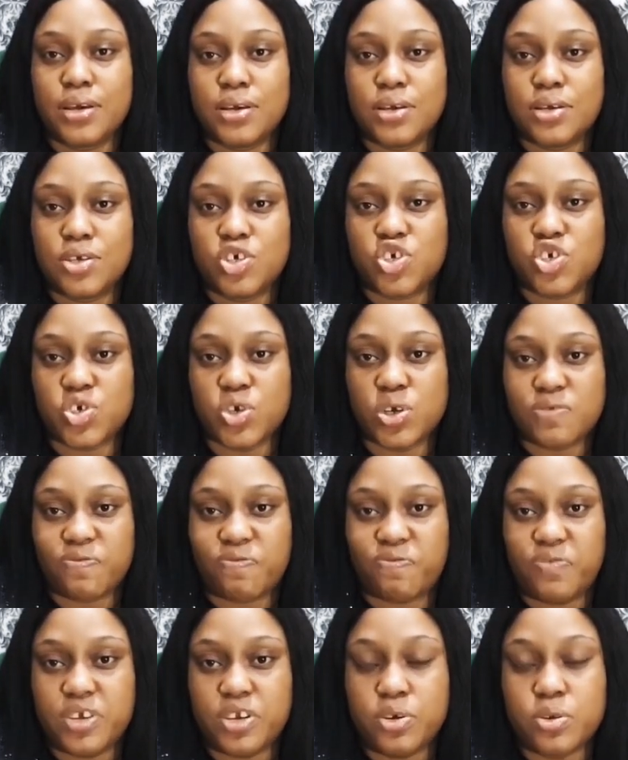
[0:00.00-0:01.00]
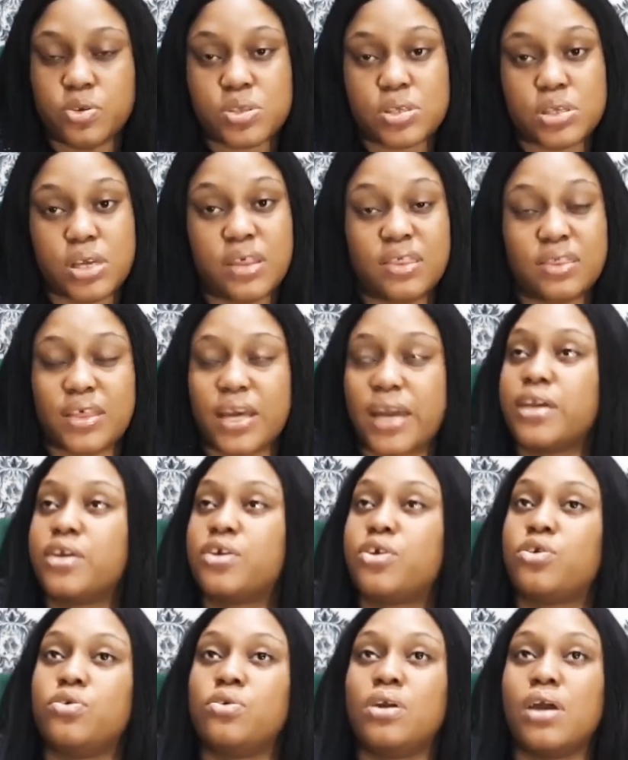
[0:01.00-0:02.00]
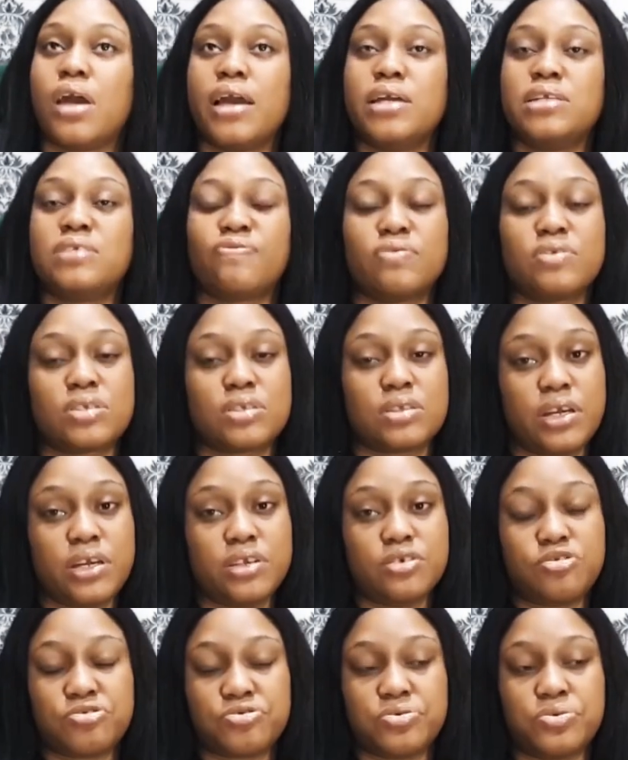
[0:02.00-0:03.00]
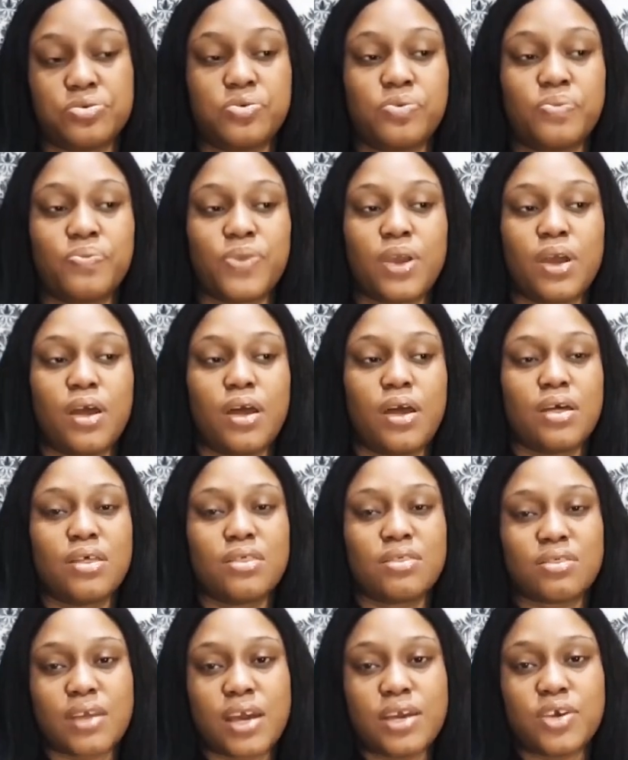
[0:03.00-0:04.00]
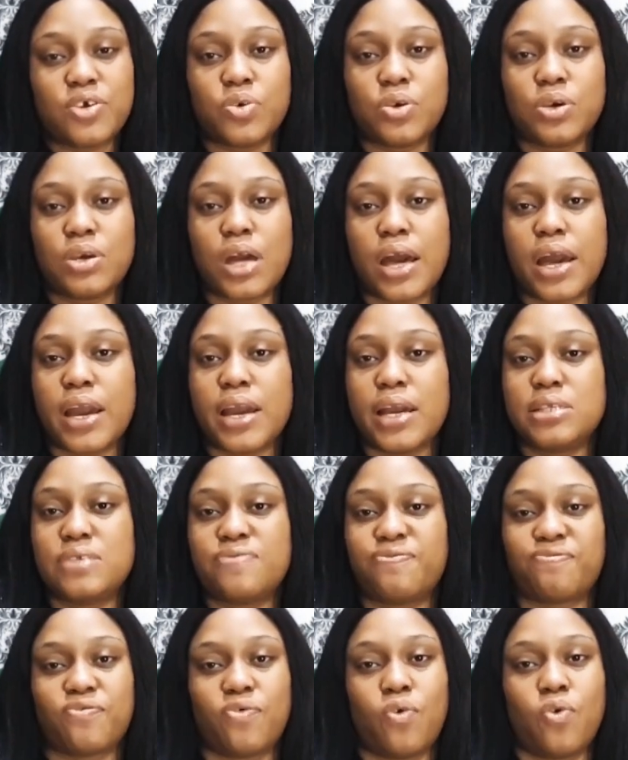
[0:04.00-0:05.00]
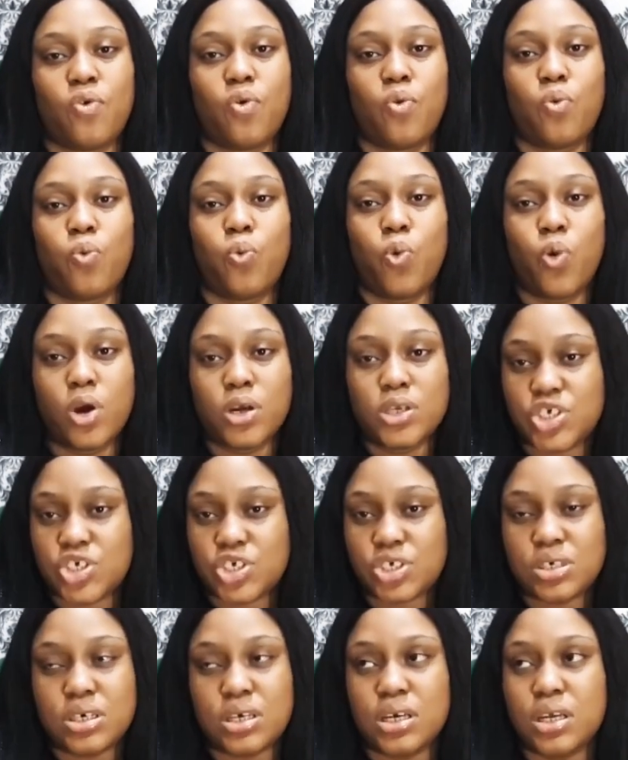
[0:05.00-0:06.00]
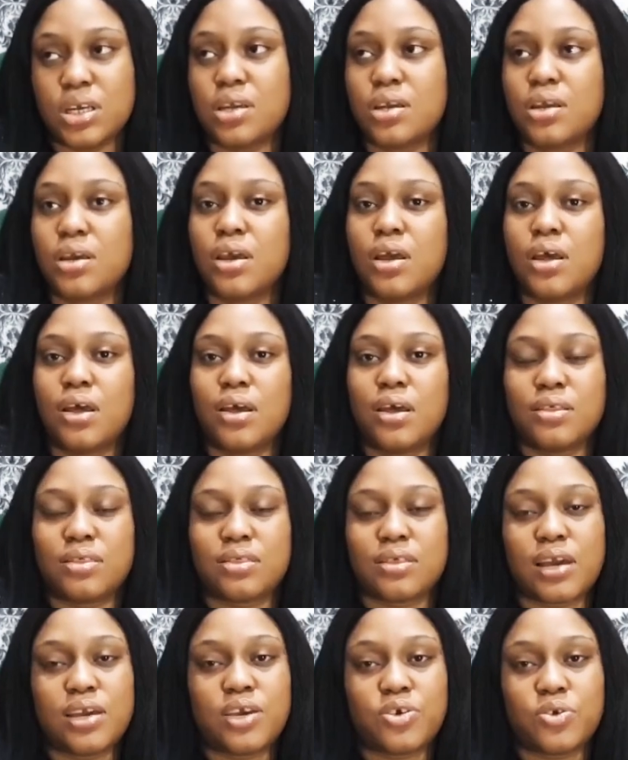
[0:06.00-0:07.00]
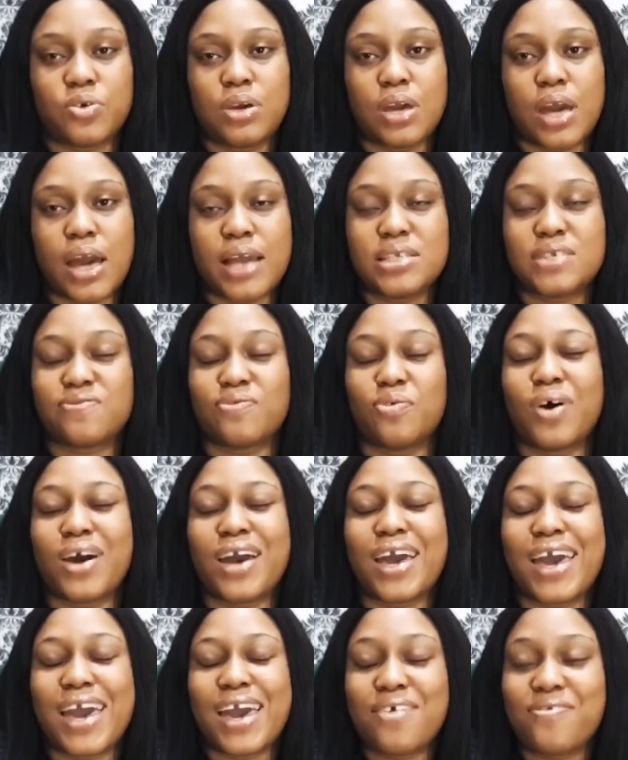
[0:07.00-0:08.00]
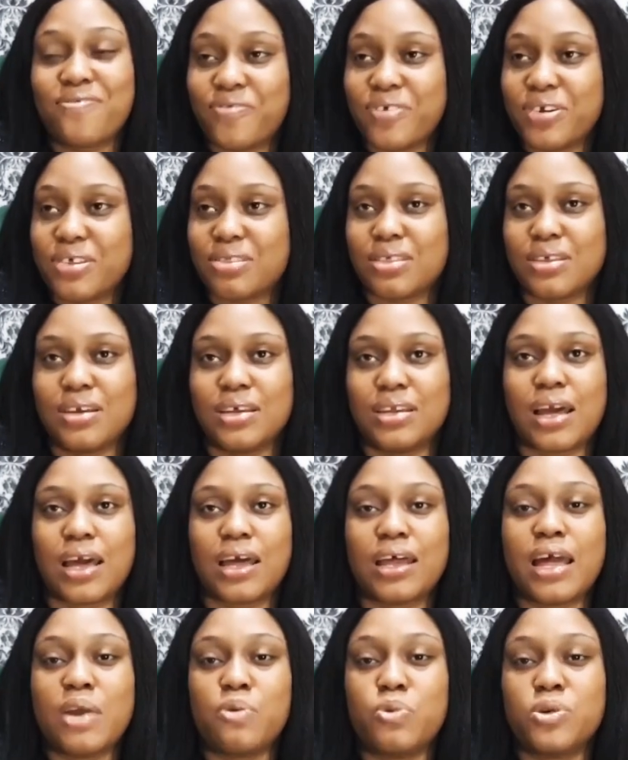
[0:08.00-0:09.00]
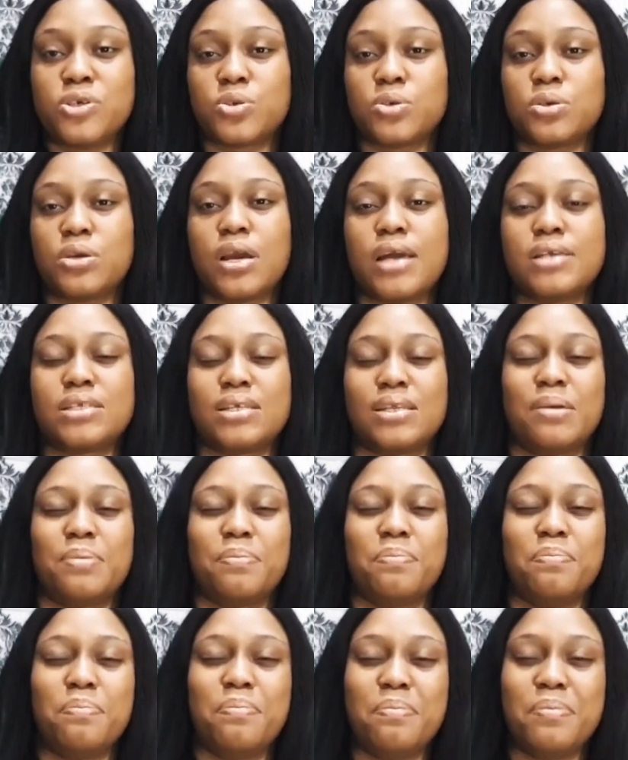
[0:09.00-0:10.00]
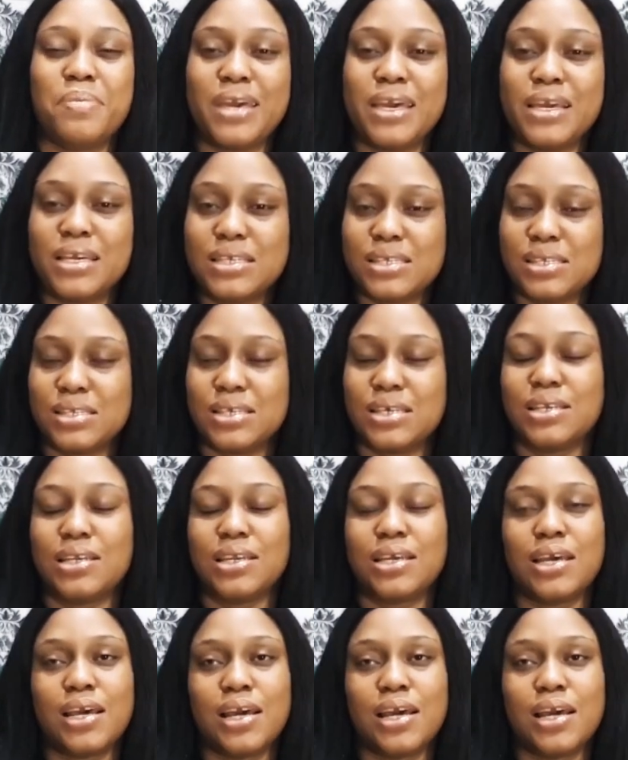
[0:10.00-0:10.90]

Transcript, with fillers: short video to say thank you guys for staying through. Thank you guys for watching. Thank you guys for everything. I wish you guys an amazing